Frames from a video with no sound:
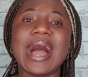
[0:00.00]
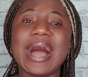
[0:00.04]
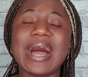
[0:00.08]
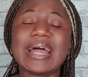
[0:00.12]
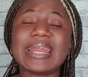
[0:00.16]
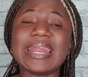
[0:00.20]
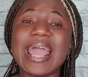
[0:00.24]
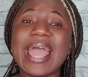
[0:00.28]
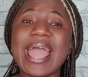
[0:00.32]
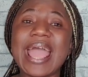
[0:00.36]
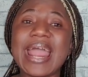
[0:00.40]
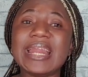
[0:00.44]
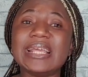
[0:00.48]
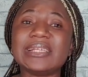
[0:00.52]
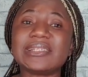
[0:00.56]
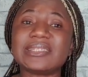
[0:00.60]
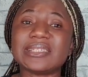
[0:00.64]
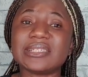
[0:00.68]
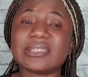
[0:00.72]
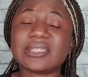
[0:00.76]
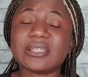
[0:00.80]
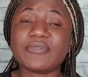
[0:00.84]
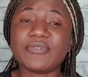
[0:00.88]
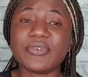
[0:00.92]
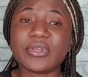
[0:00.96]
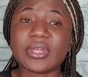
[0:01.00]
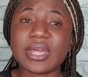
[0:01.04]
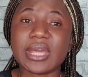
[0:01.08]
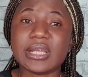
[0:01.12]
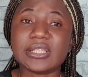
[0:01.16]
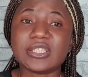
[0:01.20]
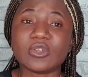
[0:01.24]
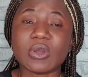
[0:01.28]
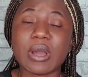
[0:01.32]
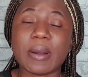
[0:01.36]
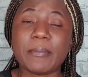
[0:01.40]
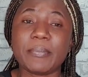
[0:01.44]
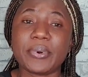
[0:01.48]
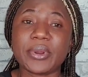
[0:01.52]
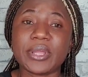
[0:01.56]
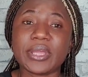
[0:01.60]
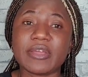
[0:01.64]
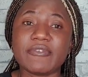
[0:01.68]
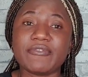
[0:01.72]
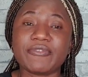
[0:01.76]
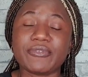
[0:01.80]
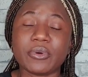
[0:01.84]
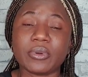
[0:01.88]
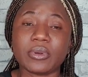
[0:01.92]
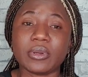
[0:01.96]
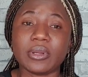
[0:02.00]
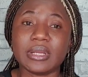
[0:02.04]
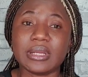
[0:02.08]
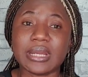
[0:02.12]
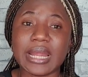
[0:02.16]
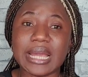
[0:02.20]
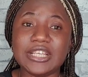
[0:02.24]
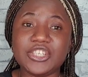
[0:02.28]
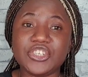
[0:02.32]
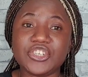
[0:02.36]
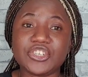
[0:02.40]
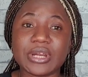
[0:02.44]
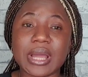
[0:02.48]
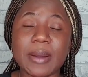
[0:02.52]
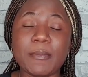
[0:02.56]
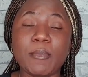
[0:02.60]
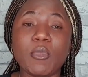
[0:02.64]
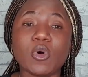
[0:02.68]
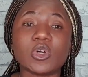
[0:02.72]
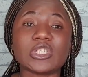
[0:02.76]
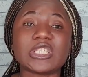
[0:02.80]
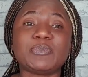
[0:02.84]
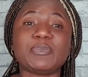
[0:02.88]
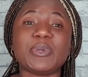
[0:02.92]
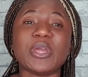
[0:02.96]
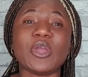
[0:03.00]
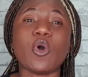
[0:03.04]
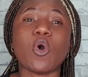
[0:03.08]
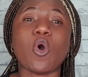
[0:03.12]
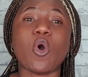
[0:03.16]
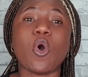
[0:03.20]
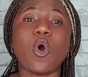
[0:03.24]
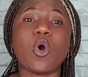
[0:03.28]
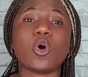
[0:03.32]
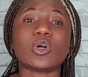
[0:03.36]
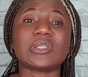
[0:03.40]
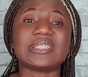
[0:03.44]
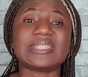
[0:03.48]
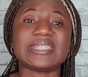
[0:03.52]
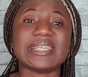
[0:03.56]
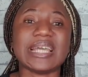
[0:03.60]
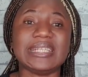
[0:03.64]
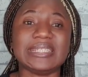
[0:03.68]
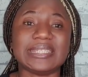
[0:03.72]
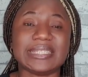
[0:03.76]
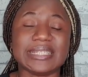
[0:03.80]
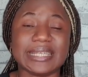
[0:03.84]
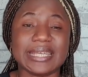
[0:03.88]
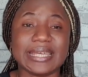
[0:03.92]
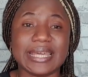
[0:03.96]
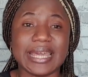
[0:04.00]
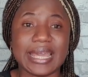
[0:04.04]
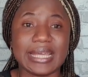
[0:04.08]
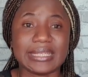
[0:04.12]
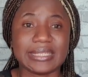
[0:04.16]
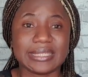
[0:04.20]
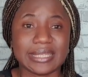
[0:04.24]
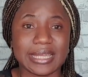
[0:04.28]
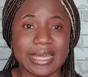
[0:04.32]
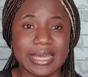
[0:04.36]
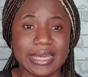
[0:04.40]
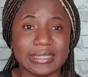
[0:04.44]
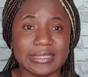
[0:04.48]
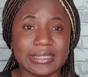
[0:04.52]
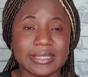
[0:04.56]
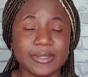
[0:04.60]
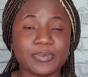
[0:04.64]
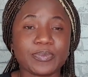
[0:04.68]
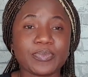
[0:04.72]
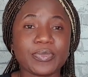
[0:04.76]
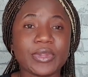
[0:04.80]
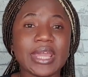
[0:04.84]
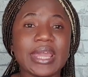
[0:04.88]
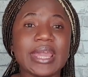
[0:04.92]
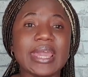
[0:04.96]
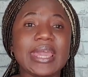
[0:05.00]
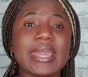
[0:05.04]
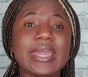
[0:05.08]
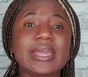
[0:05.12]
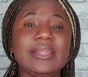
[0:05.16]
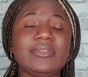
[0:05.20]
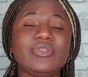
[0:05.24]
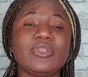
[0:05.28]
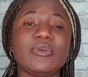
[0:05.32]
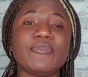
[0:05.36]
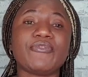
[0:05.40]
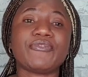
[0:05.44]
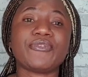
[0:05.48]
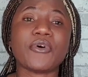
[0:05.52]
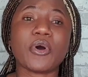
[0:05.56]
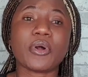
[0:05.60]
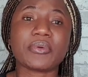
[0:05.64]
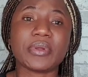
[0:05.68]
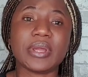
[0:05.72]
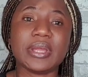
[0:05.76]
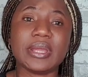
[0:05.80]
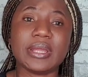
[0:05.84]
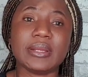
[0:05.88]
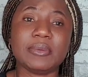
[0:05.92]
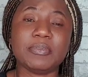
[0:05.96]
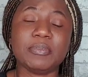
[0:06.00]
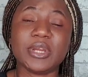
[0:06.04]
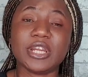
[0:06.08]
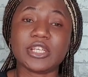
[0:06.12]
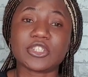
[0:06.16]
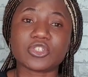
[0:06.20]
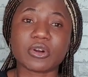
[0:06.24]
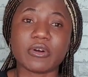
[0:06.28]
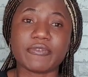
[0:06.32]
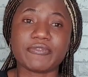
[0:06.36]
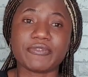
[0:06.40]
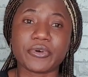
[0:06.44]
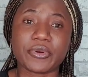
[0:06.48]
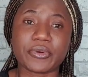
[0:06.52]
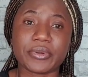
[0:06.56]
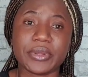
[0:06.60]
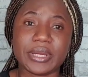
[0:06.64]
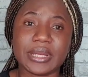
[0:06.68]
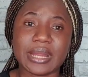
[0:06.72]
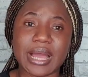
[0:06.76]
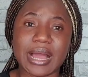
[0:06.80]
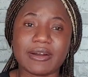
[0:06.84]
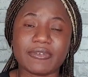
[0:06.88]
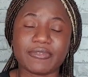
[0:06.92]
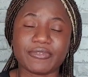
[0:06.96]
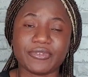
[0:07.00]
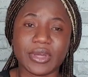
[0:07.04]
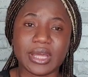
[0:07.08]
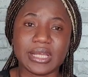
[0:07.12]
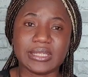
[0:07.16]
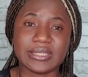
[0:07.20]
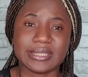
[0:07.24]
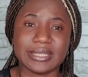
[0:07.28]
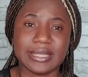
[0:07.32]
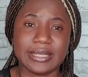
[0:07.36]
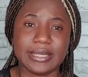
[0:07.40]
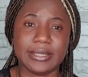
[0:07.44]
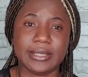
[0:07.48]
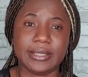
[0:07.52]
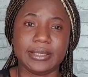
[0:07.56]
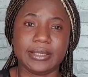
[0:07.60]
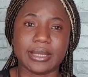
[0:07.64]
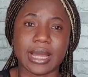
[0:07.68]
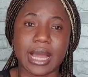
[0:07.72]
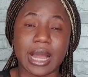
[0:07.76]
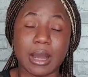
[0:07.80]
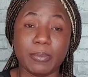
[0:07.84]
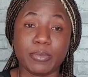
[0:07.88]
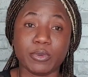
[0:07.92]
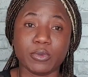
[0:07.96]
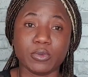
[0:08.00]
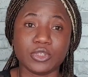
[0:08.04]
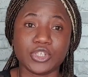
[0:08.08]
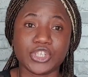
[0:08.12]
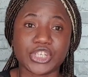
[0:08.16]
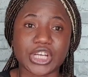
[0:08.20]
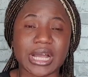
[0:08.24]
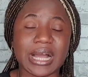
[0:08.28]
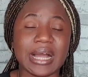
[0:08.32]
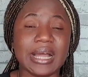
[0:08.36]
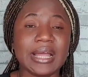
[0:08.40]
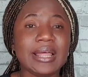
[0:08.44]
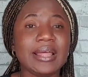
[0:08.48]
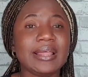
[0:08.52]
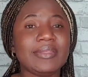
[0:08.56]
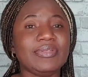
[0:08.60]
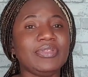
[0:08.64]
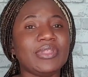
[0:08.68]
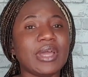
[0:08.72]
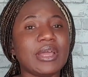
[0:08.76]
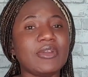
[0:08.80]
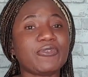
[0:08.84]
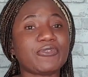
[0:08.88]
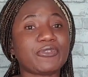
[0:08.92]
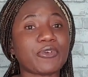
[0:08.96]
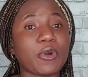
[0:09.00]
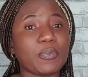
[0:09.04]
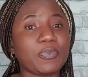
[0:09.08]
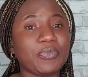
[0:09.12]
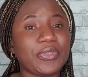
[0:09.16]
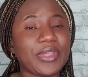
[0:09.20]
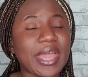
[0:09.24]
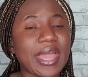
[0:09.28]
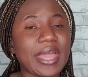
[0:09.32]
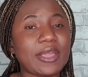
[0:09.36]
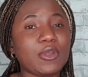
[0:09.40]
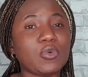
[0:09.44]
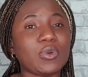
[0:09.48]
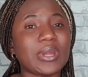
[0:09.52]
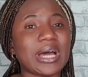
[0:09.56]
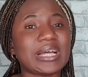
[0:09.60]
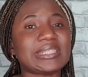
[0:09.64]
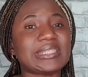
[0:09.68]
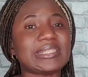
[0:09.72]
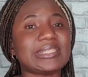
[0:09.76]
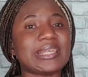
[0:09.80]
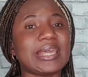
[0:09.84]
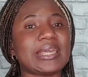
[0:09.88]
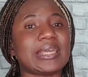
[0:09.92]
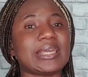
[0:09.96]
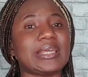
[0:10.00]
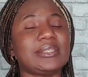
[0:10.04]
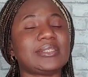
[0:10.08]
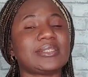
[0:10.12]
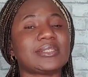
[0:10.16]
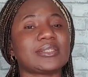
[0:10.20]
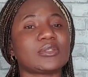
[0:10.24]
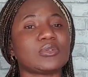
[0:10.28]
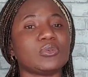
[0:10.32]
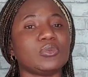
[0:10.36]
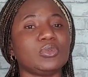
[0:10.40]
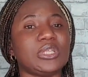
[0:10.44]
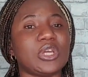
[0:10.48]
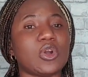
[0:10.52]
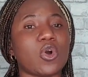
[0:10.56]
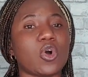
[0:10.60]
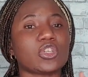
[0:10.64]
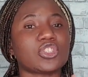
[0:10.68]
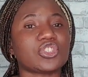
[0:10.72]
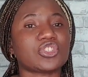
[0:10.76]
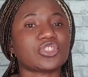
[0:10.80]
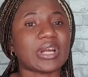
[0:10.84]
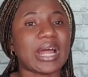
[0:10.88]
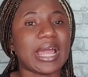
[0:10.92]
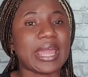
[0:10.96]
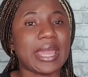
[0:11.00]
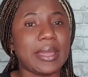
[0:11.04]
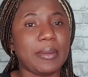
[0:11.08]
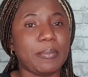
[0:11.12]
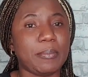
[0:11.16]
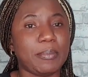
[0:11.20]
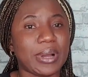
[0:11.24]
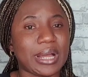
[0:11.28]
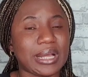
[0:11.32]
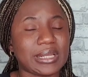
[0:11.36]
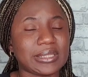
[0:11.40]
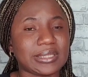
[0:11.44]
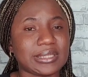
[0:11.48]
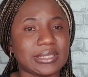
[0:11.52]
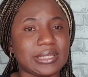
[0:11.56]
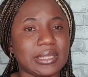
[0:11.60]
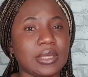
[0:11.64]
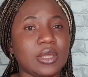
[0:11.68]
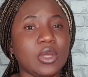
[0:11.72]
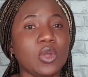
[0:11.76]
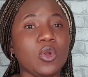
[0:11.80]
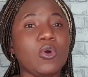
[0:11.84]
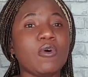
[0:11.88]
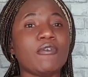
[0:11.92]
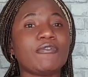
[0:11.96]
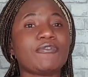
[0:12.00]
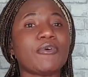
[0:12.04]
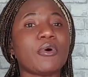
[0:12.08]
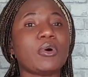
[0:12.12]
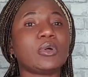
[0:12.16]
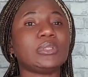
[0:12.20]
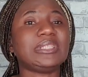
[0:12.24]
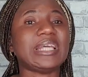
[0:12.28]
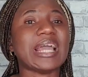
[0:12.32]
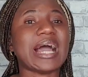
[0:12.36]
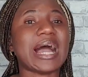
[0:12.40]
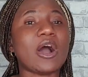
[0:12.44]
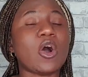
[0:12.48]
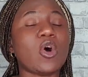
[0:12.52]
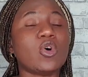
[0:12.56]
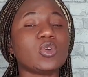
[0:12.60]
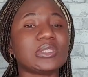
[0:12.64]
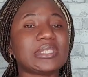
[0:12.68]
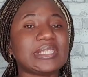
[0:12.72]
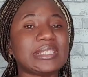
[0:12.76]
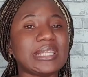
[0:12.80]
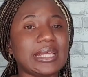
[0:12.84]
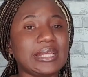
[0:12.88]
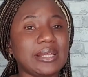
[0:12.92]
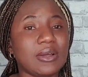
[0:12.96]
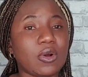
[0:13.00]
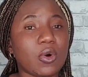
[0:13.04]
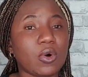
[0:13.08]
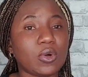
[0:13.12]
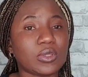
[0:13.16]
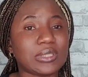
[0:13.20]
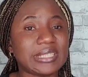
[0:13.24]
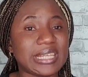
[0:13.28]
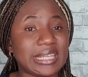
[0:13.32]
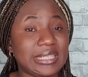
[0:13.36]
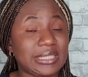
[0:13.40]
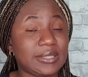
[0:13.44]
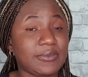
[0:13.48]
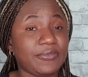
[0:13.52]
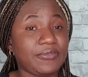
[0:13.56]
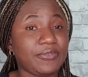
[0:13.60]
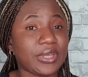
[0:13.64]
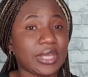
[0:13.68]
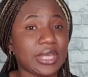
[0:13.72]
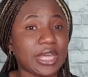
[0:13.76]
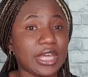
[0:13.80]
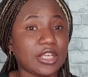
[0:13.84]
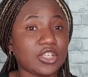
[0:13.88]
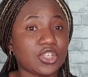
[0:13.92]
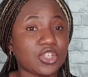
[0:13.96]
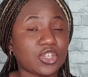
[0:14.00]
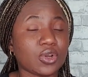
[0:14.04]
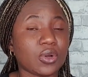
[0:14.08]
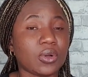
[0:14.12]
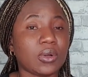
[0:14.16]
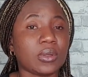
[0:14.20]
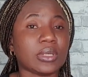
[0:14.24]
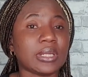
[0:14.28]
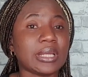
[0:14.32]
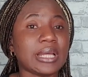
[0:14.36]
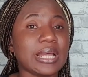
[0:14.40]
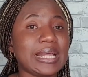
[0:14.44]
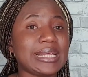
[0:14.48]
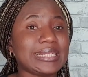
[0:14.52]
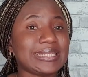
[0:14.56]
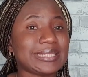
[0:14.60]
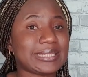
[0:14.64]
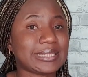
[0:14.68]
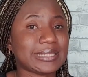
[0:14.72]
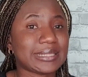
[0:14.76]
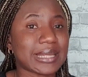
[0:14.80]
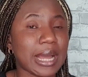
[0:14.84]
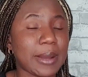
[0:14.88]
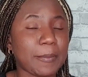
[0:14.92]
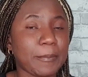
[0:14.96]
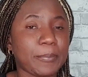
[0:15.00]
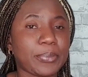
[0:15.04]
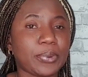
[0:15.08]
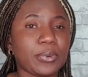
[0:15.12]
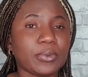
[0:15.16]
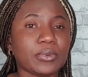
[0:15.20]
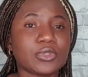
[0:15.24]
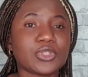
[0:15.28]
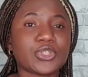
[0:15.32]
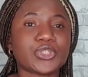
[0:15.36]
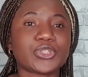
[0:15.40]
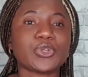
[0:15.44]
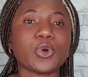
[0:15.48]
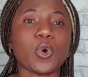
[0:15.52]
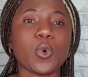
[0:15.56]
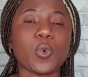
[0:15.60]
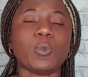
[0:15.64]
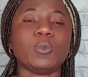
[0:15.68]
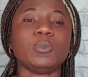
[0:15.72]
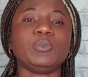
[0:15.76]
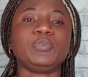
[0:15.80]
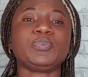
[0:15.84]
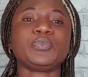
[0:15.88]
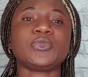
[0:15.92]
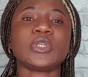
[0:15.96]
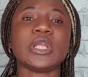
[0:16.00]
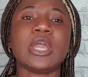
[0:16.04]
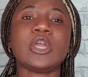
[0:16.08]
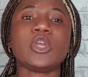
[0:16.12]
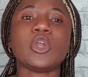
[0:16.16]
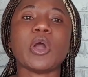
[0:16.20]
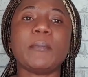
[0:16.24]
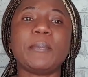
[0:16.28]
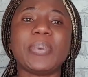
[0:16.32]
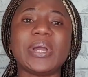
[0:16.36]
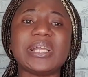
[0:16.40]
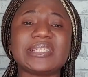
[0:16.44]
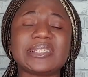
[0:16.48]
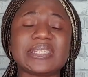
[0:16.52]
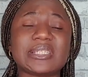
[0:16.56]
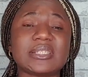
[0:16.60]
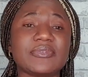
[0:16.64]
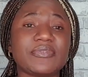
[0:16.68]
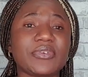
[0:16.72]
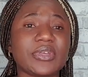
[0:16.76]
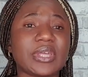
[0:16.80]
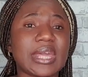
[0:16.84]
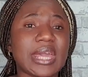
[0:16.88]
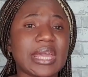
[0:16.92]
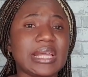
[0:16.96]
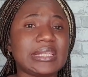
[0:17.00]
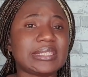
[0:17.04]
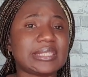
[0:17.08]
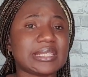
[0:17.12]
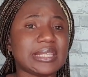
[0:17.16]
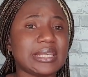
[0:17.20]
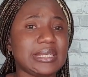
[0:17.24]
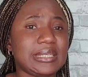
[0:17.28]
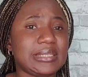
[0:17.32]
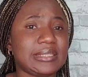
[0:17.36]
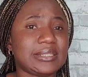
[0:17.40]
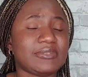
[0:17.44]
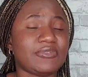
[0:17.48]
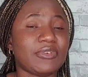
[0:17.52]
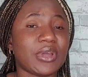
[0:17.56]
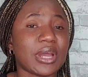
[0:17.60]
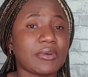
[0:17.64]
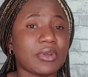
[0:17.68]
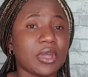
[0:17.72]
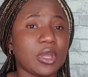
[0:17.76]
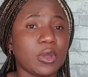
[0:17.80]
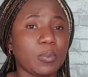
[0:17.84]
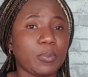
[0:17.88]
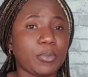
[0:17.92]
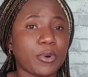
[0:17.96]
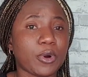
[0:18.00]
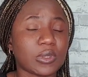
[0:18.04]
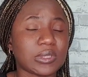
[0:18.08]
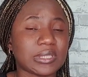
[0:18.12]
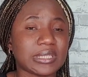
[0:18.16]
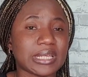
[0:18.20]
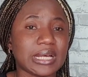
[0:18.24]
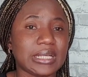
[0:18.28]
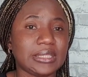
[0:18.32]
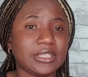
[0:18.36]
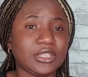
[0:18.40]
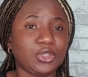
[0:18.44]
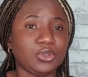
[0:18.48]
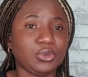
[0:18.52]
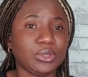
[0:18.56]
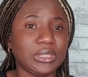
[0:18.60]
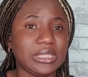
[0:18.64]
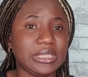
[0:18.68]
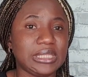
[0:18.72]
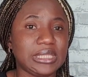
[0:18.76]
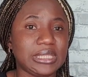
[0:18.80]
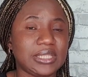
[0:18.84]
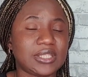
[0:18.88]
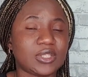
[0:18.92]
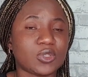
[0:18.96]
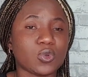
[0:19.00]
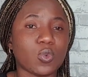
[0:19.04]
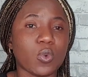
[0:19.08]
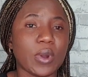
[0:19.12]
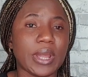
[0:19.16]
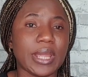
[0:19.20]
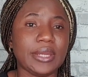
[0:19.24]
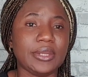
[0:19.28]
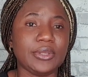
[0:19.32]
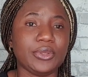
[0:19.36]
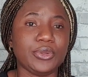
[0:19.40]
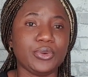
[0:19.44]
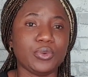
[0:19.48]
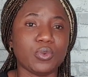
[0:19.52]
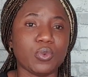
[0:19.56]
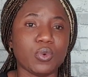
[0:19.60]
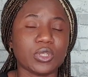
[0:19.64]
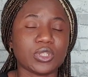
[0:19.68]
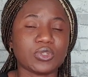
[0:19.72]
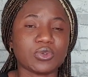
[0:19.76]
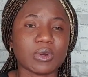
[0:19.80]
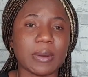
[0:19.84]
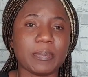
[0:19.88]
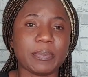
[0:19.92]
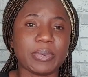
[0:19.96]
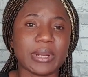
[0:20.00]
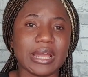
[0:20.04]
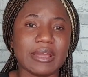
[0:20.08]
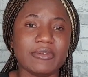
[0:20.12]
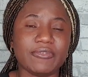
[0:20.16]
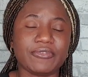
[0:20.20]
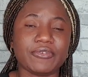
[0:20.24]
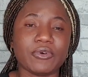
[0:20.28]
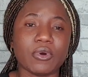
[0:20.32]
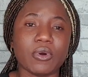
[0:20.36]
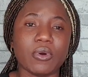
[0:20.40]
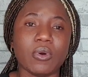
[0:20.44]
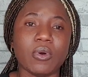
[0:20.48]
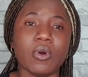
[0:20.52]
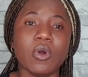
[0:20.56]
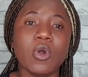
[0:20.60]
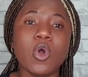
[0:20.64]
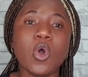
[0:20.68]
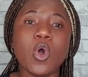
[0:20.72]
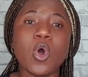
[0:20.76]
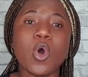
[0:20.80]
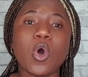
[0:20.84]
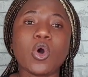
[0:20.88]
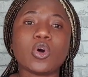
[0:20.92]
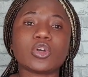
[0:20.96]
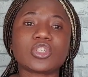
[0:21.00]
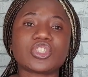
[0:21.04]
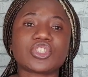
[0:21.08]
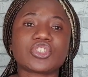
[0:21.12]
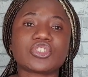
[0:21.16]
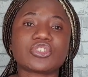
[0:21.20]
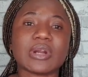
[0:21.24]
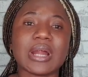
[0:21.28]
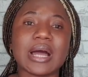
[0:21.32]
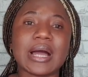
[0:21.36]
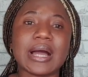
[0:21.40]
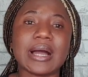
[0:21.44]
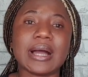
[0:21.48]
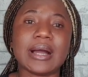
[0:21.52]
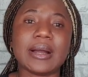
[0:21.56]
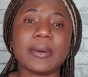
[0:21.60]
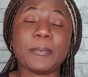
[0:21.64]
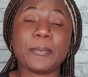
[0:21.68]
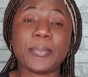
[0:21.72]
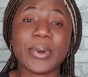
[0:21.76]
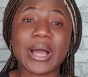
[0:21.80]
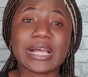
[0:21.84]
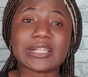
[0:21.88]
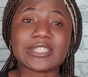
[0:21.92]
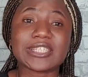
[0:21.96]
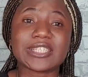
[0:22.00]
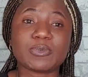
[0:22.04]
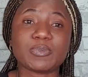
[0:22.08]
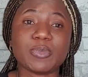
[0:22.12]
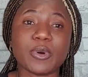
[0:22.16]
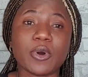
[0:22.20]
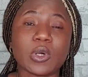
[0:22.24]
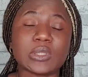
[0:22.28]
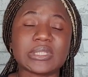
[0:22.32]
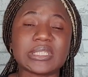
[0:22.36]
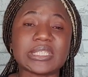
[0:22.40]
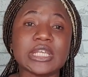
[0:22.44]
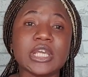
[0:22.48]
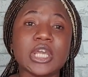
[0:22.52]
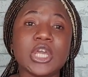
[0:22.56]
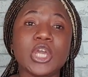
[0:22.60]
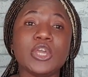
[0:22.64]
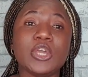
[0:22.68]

And any certificate you are bringing from Nigeria must be authenticated in the Ministry of Foreign Affairs in Abuja. Then from there, you now take it to the Austria embassy for their authentication stamp. So your birth certificate is very important. You need it when you want to apply for Austria passport.